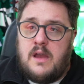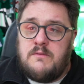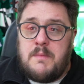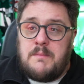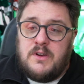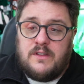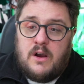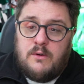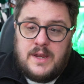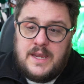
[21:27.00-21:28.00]
And remember, you've got the
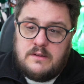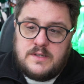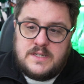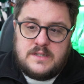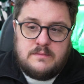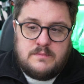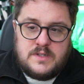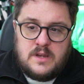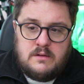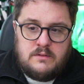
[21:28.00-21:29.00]
whole ecosystem,
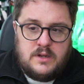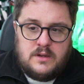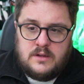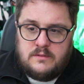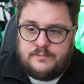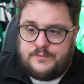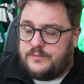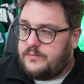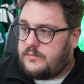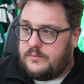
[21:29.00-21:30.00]
so you can
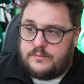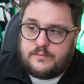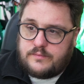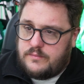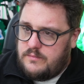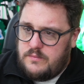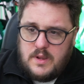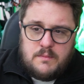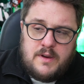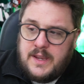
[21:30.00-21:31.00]

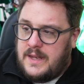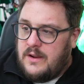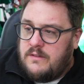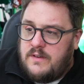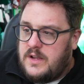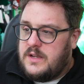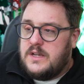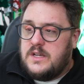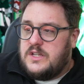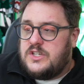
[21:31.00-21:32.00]
bring in other
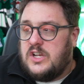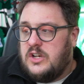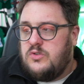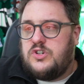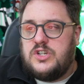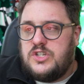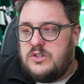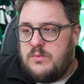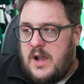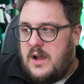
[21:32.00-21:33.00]
solutions
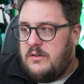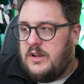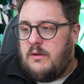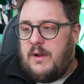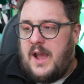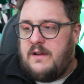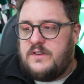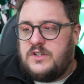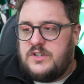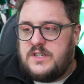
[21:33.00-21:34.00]
as well. You don't have
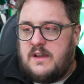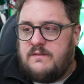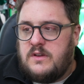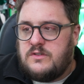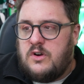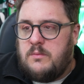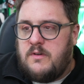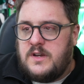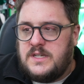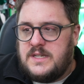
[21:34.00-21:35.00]
to just have those corporation